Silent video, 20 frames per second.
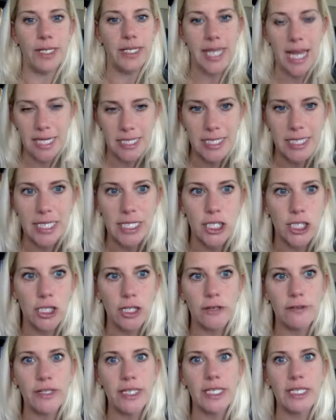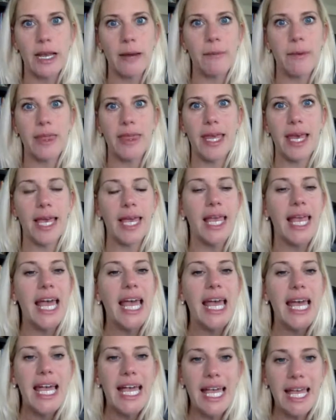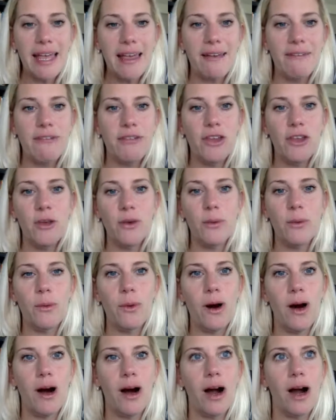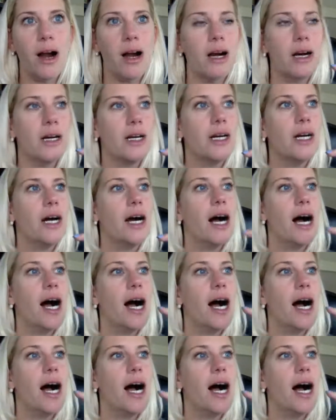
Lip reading: texting service type of thing if you are